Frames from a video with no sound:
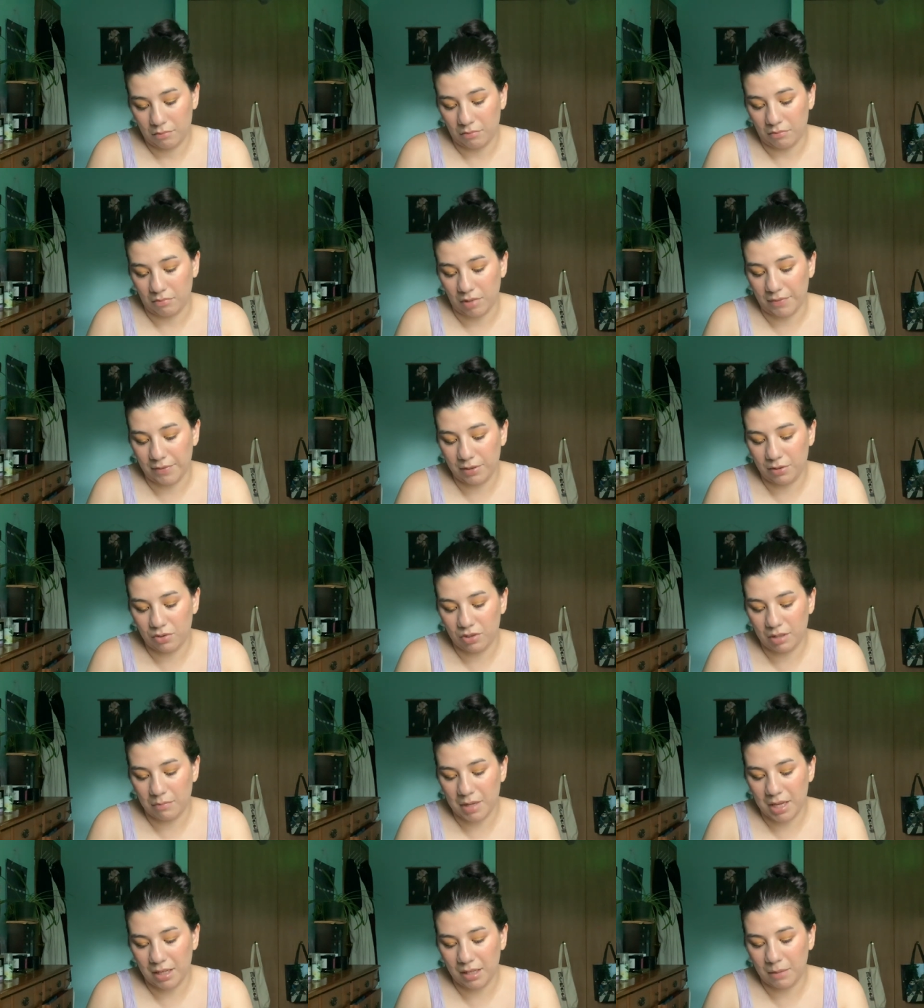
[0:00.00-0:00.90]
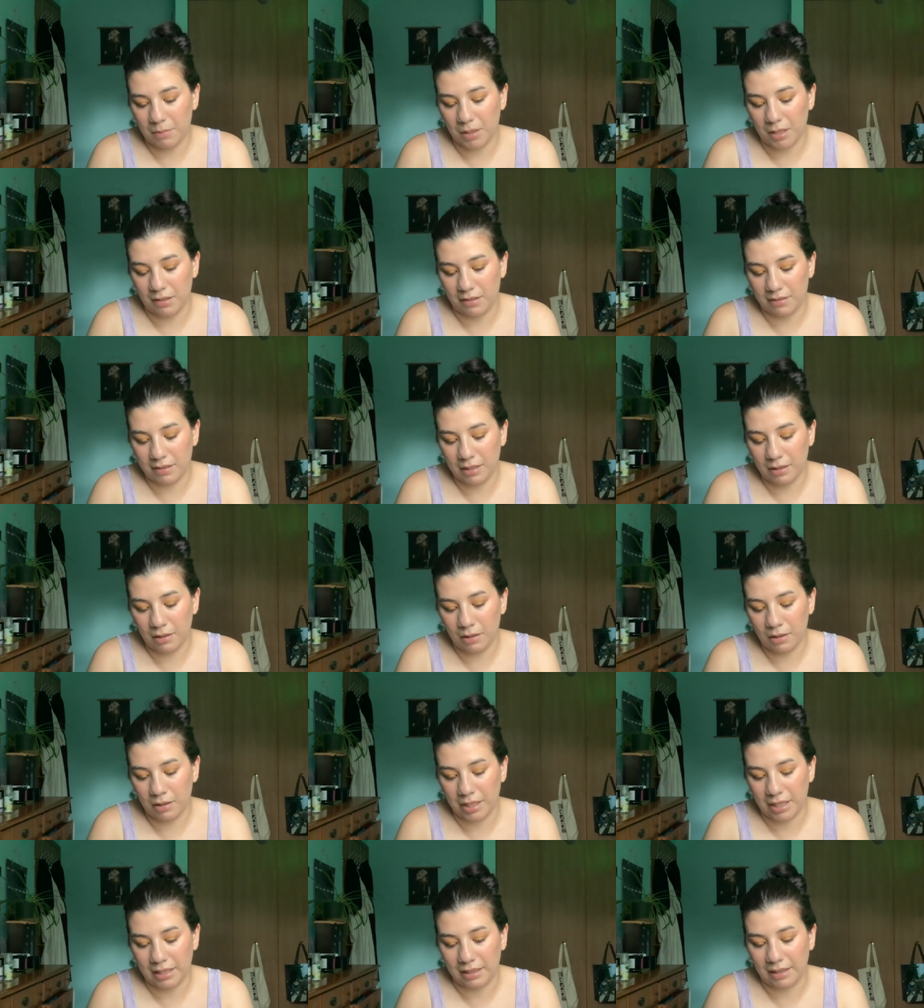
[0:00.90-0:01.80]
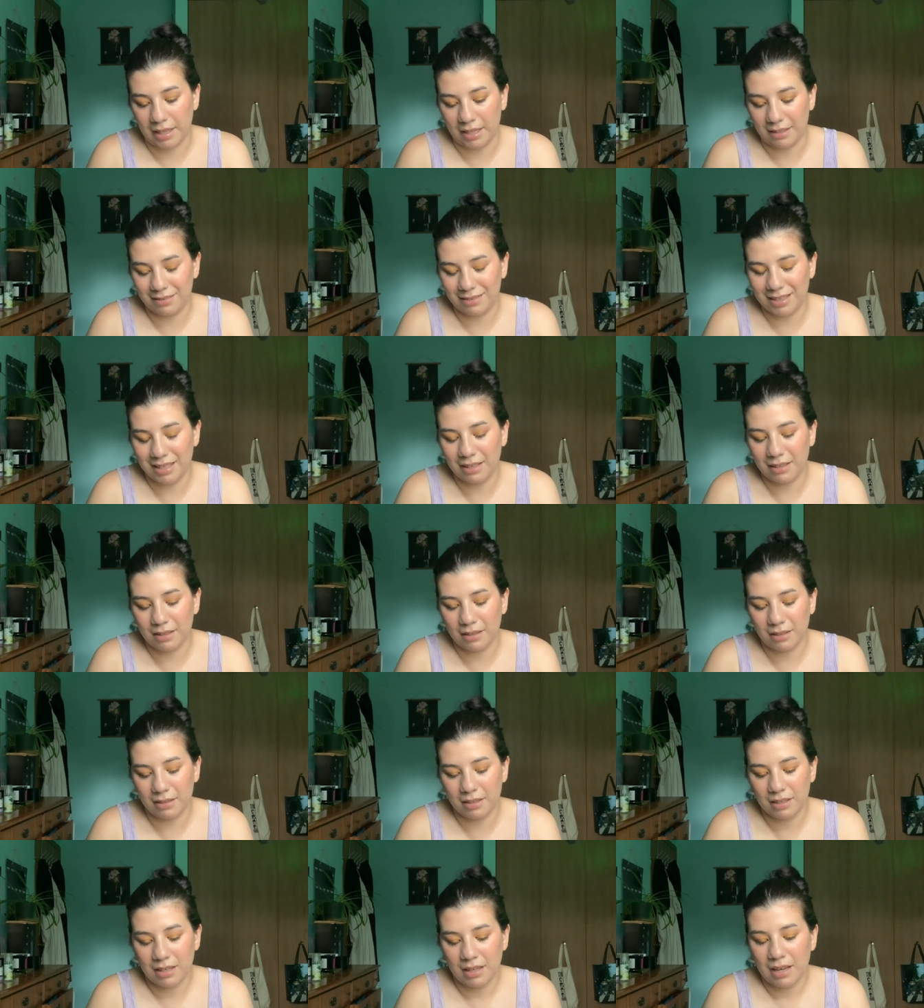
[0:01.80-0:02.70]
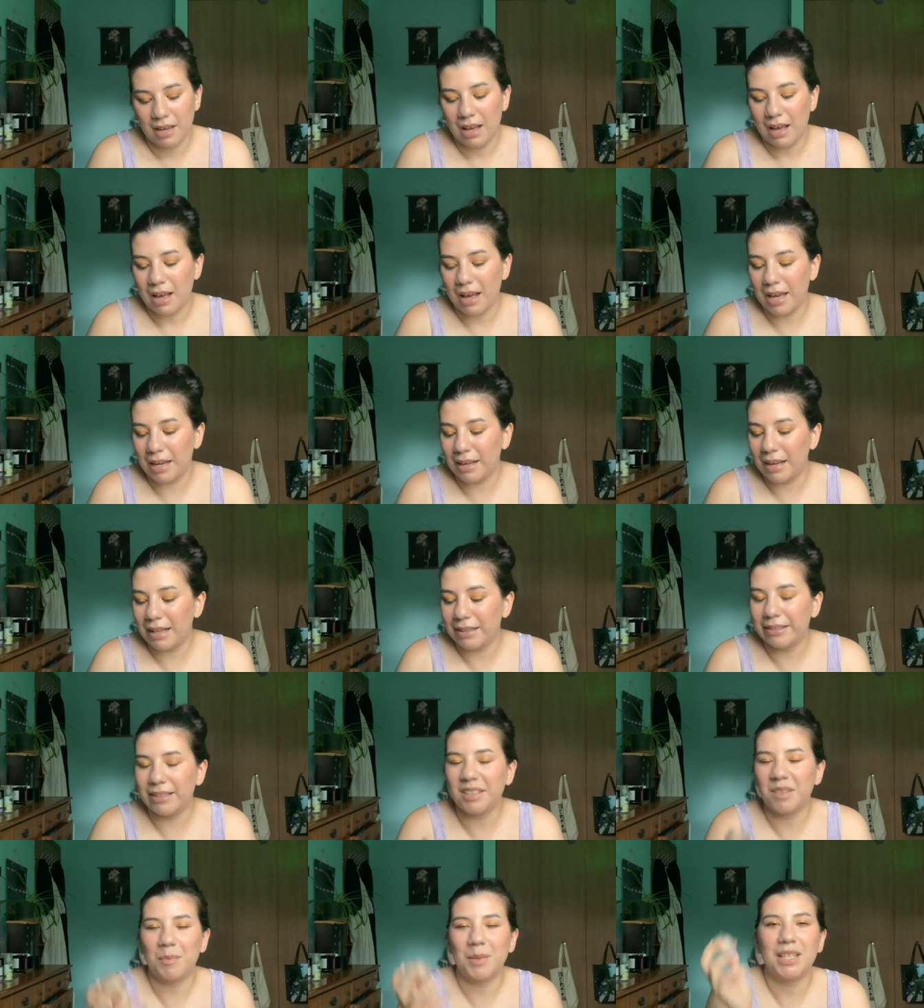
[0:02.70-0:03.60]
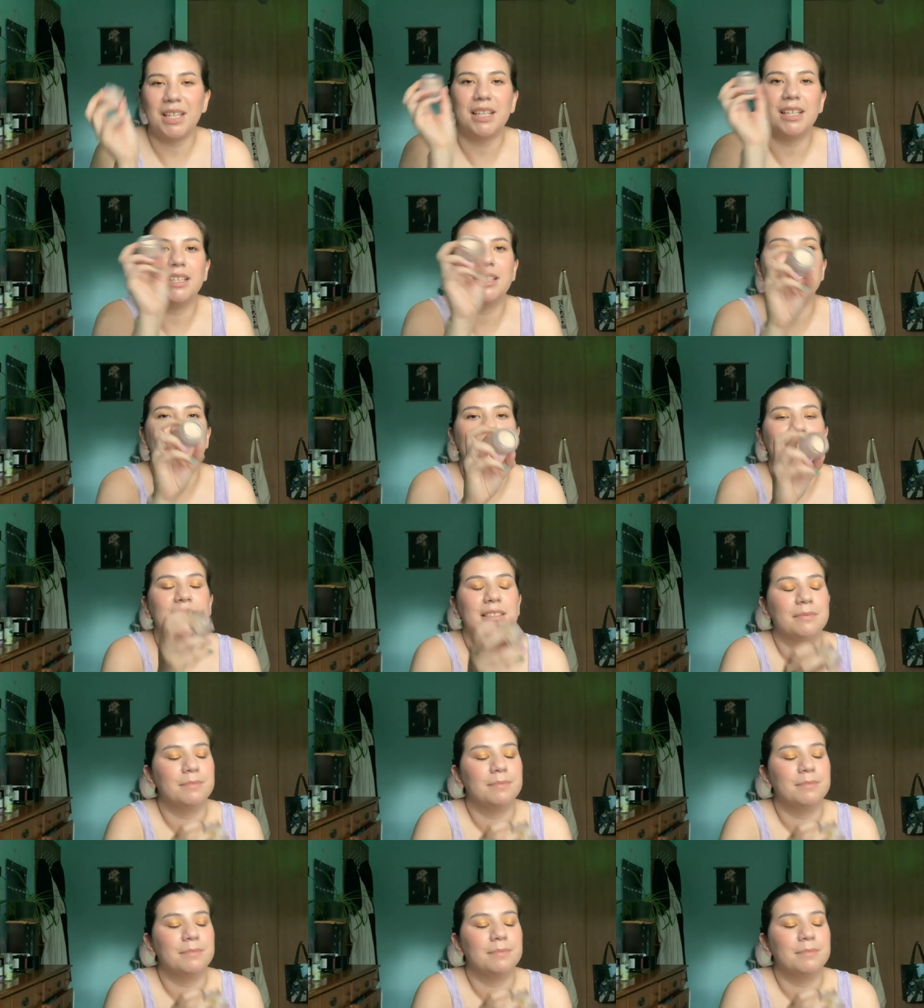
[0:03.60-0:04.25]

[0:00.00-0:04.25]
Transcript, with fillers: Revolution Makeup, Conceal in Light Sand. I got this because,